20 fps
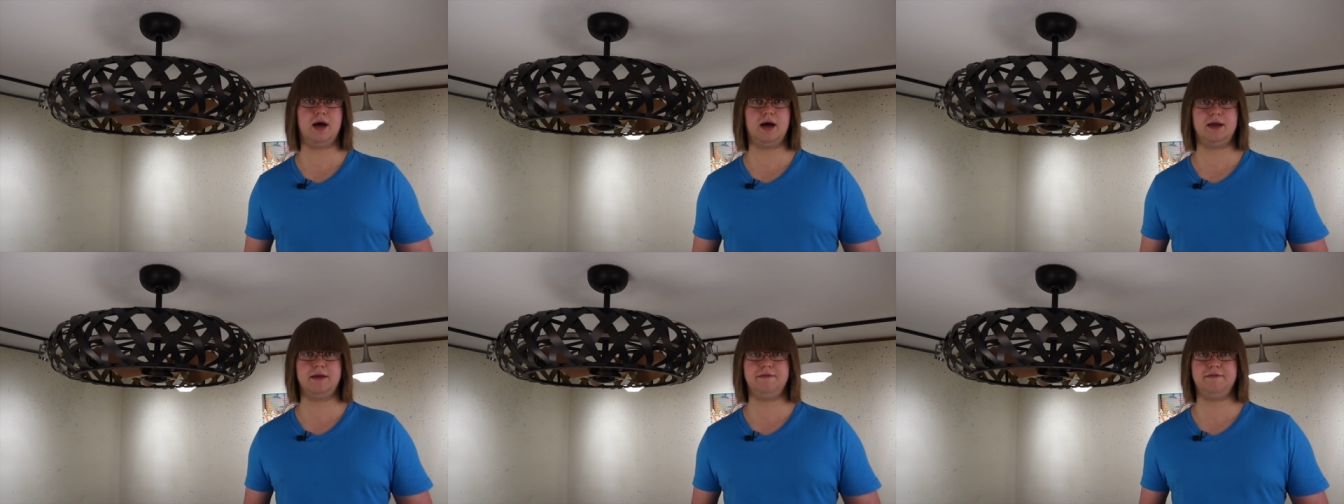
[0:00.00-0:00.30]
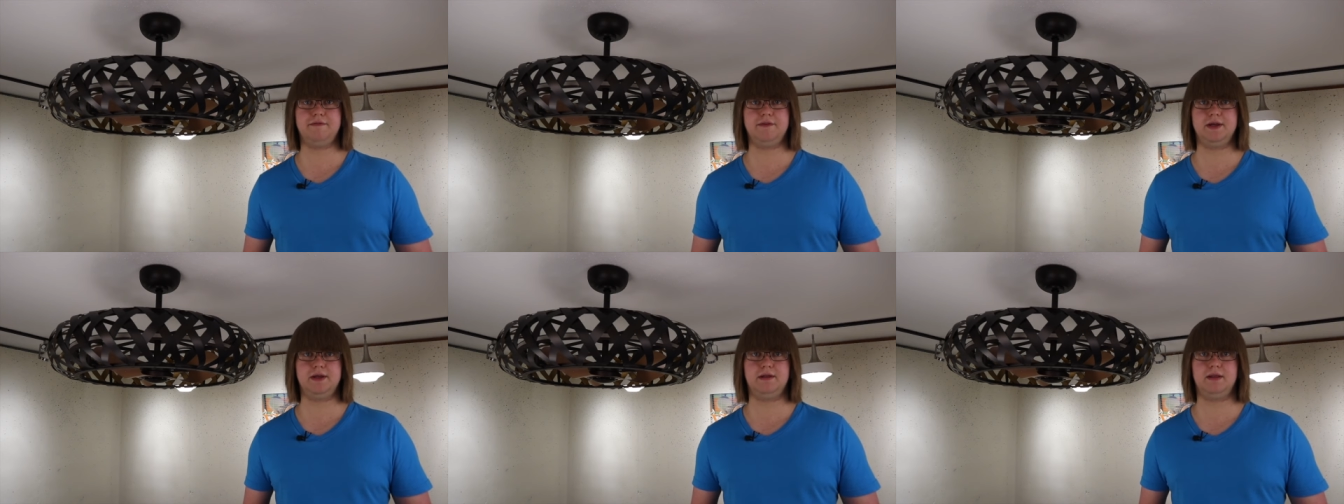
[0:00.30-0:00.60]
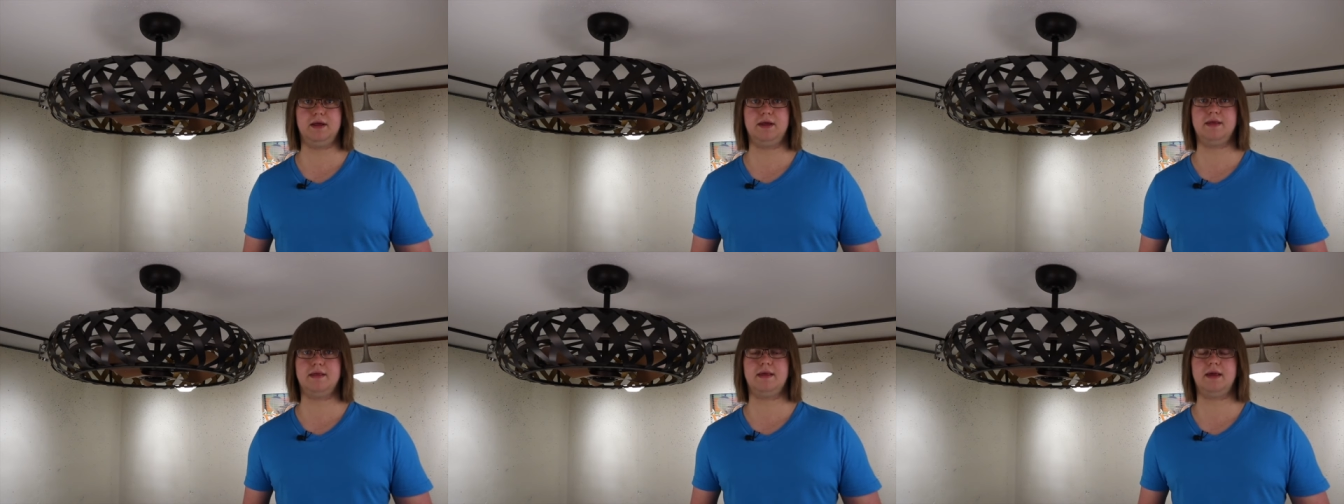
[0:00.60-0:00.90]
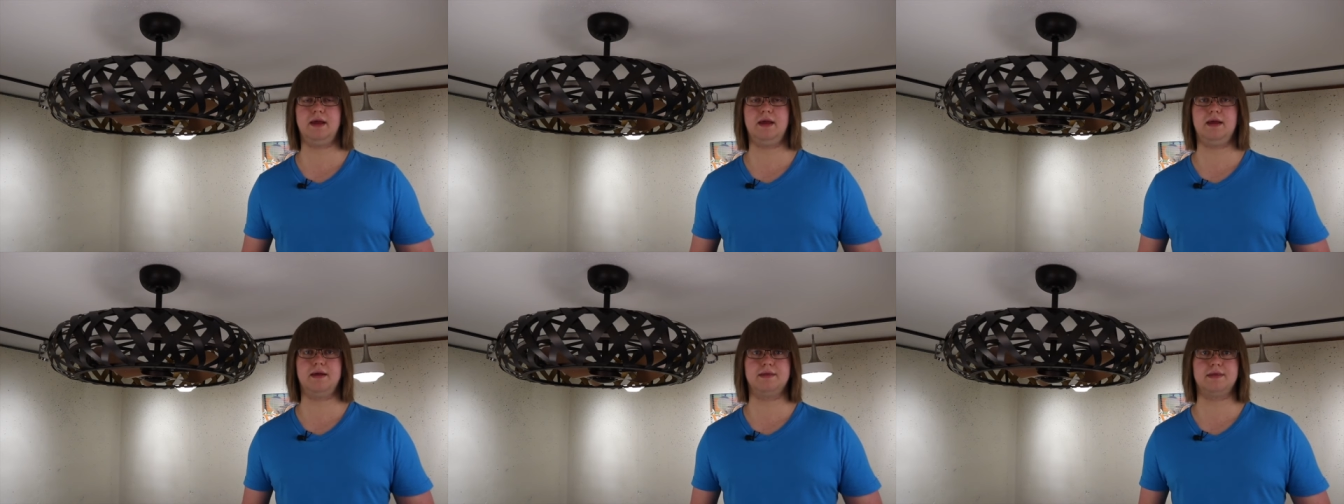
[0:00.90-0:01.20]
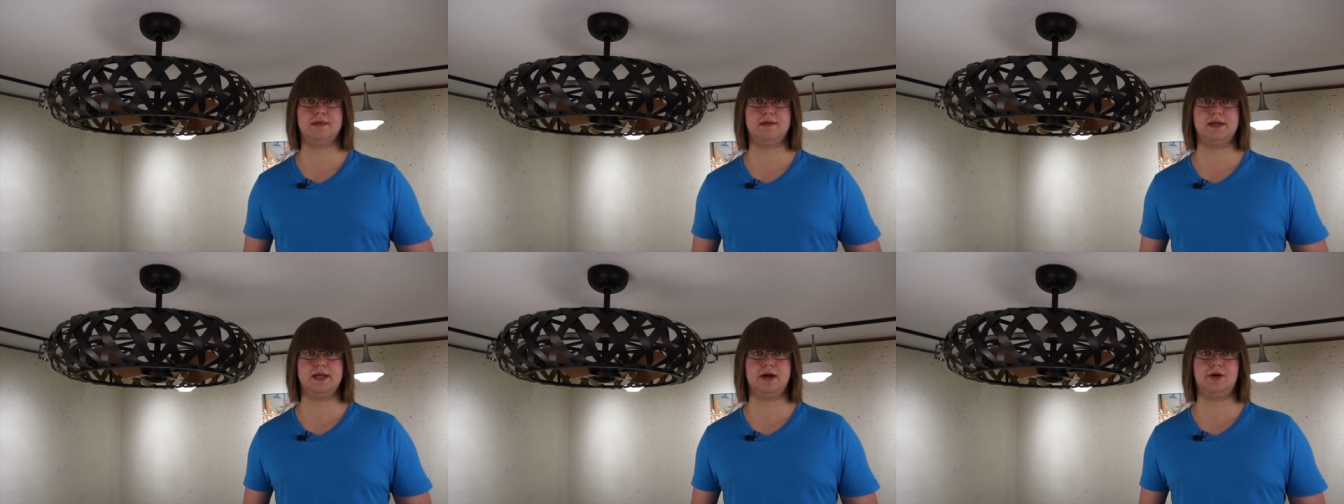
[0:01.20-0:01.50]
I feel, is
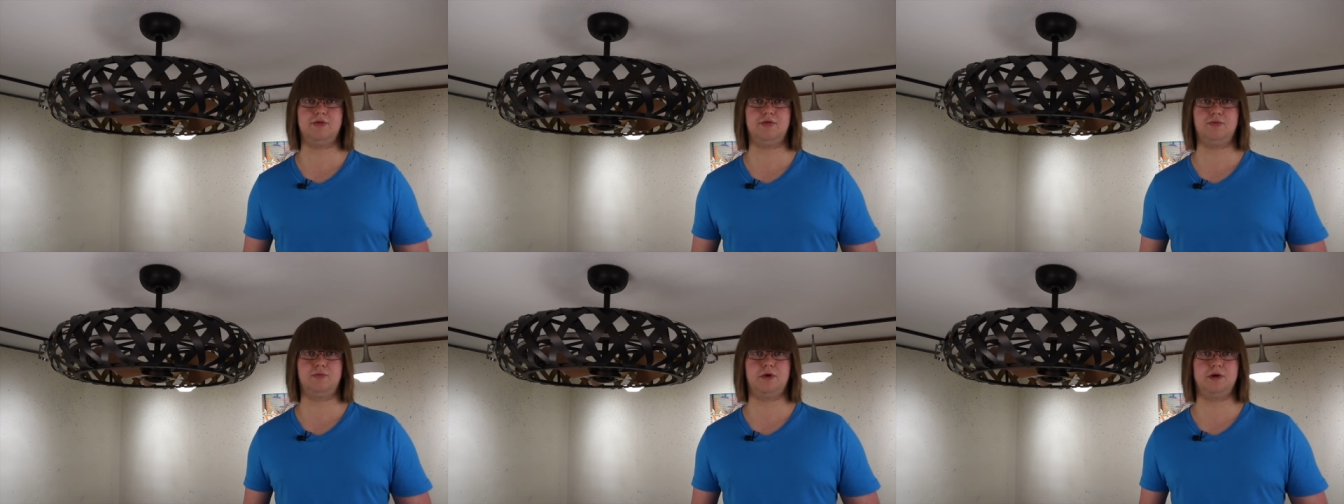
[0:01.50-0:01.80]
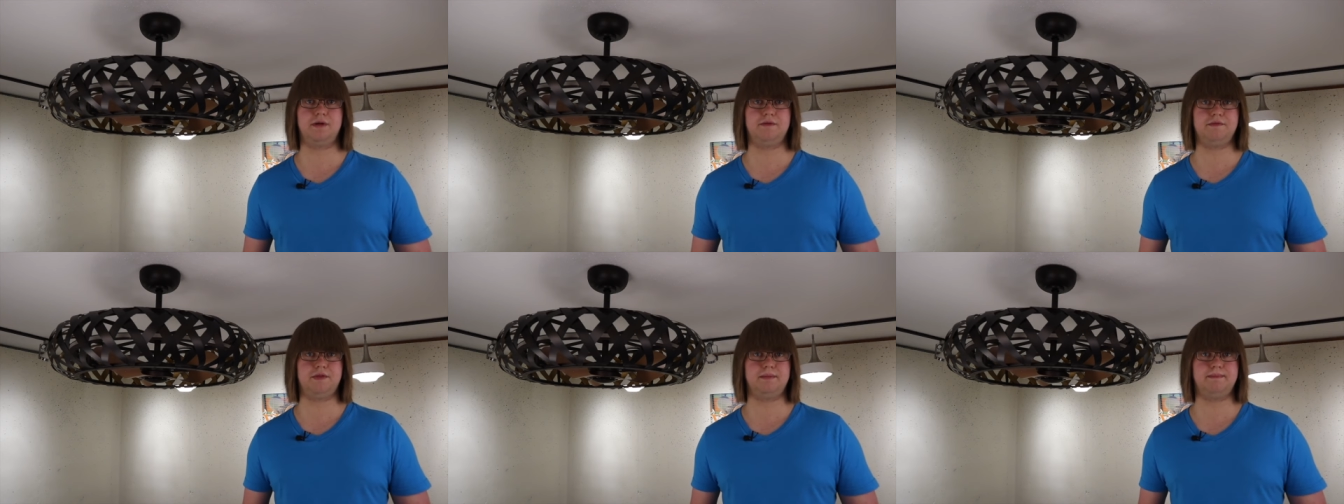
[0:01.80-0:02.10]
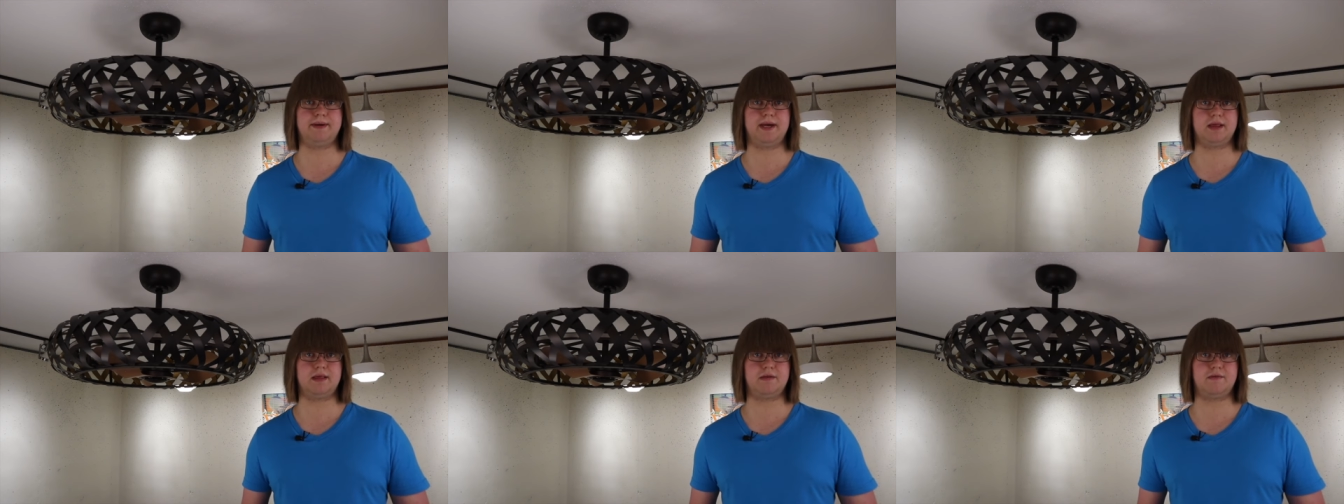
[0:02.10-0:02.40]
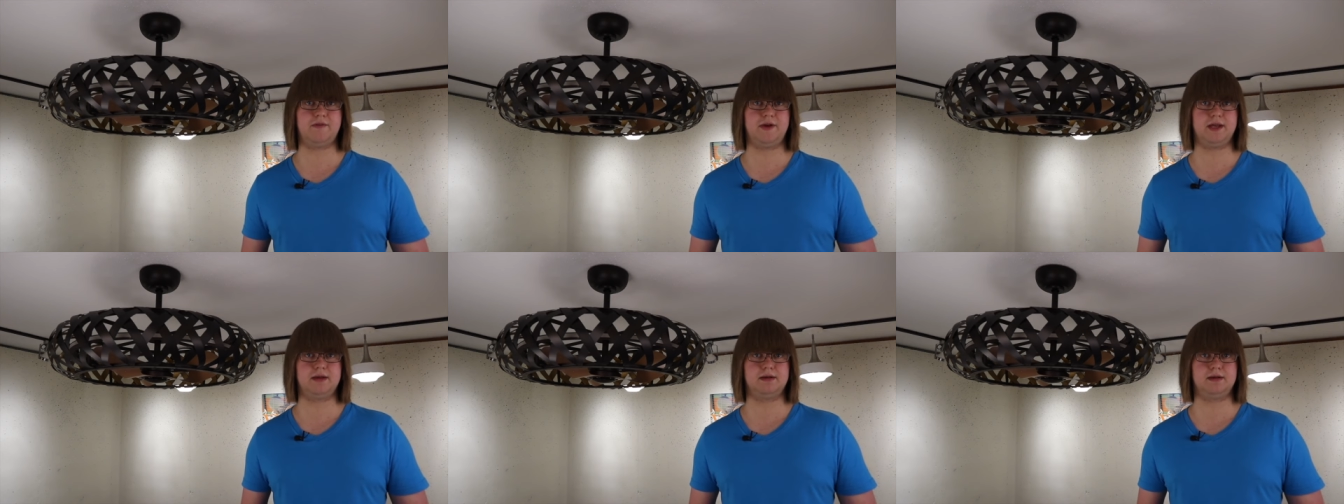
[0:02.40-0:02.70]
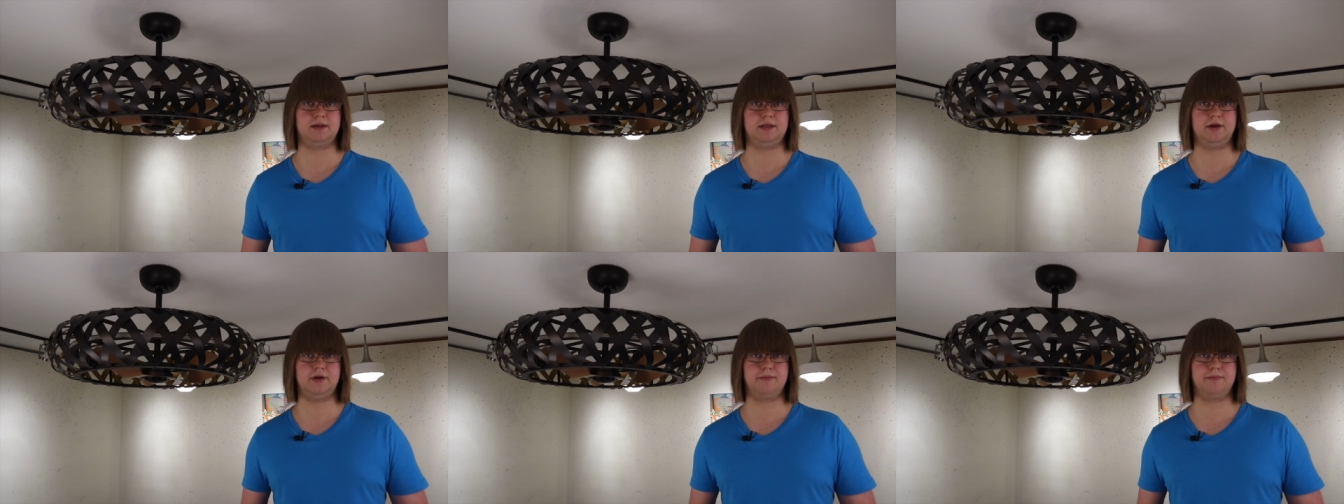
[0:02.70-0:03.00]
hands down one of the best
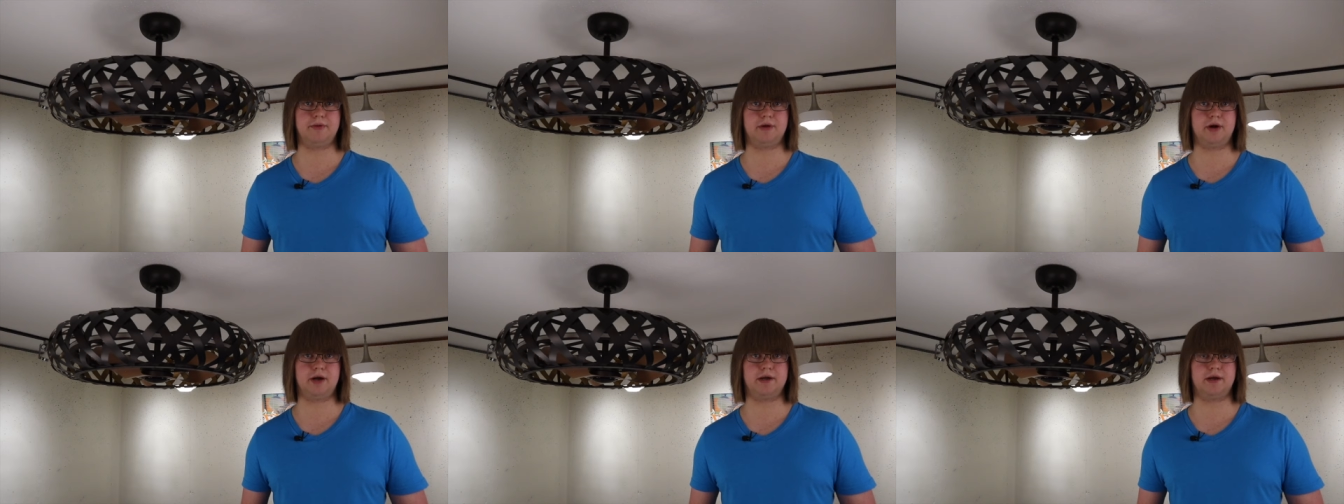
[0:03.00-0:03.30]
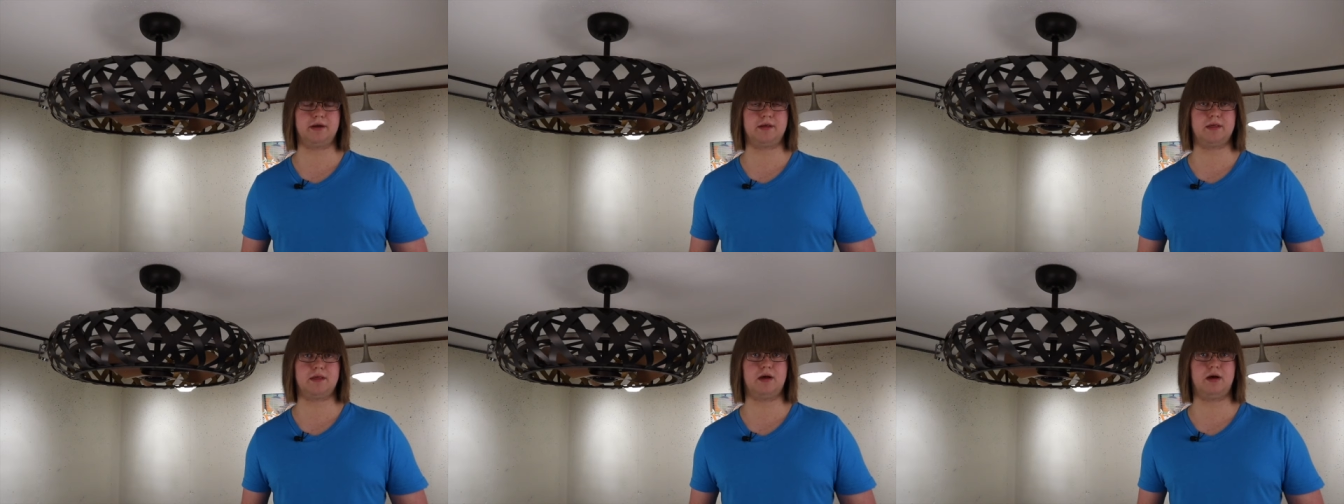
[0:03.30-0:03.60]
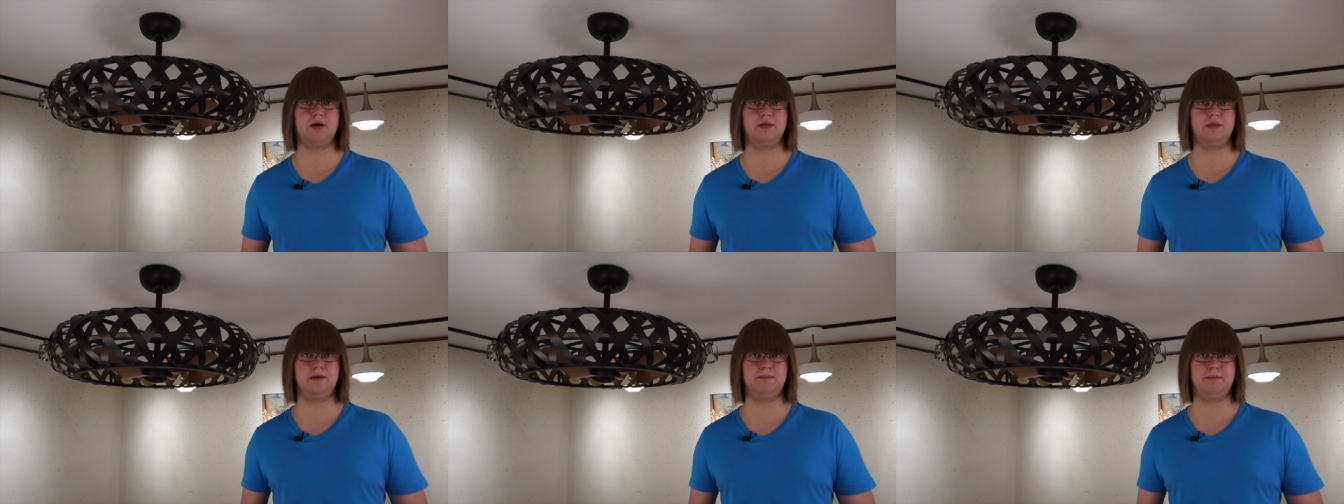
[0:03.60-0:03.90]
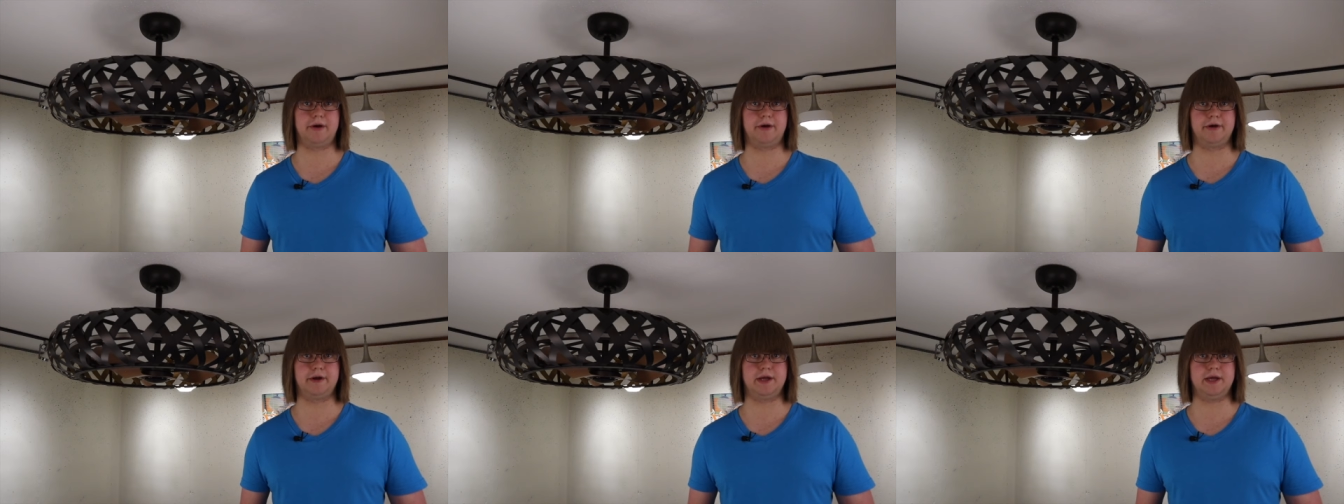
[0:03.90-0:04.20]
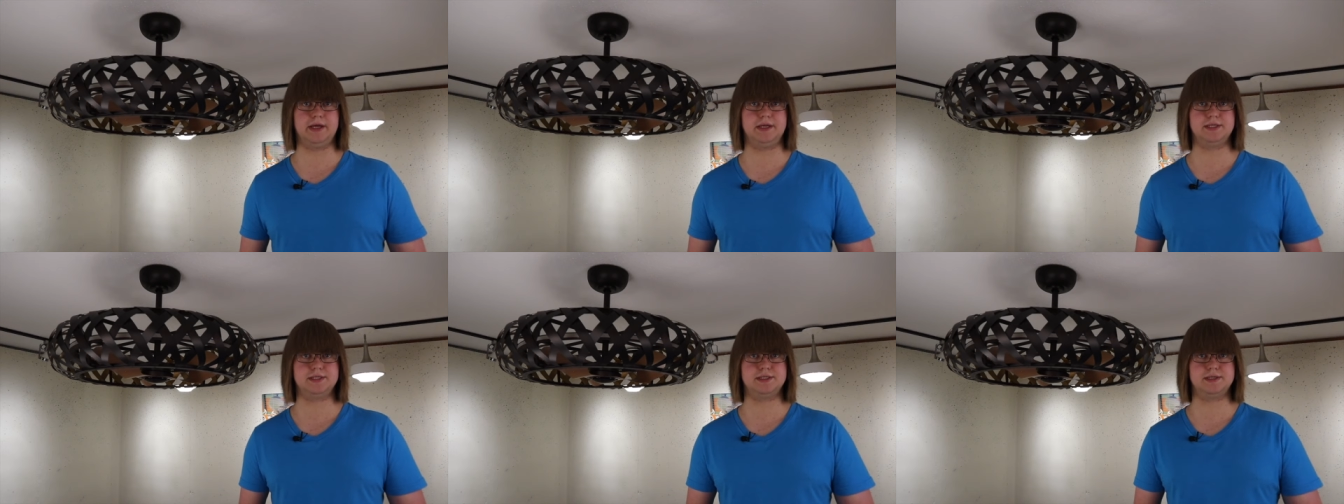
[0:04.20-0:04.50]
Fandelier products on the
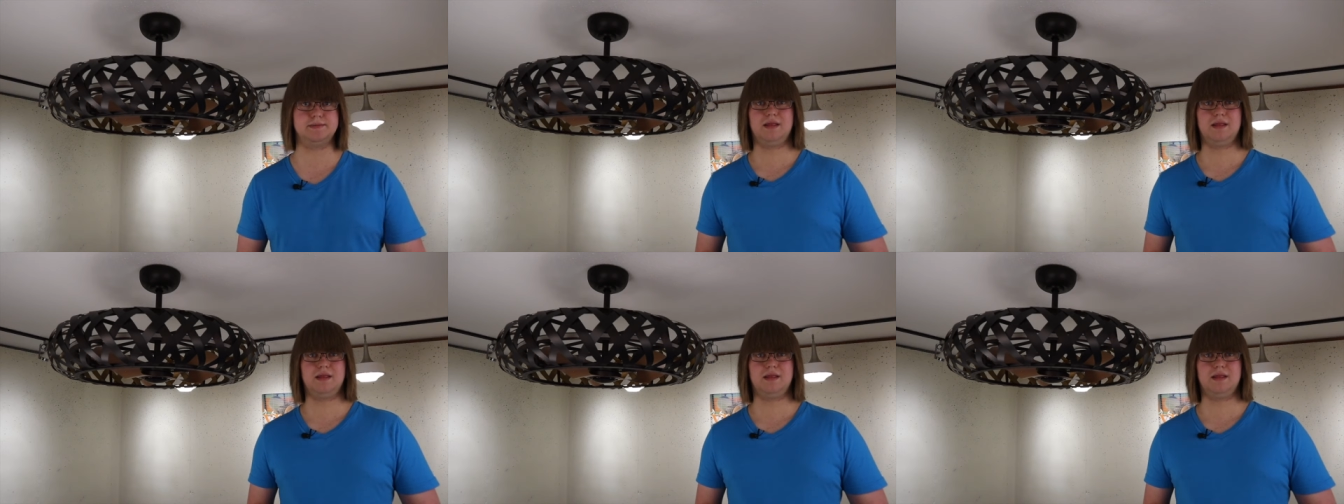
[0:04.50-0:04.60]
market.